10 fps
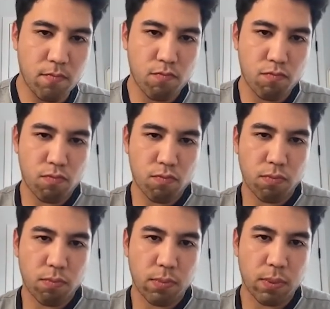
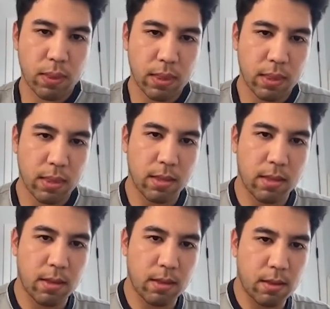
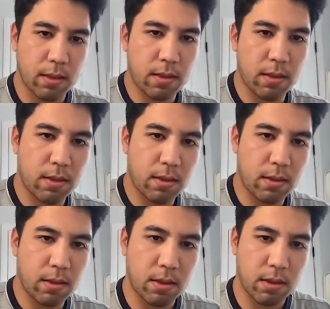
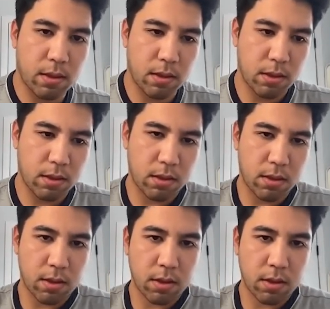This person isn't speaking.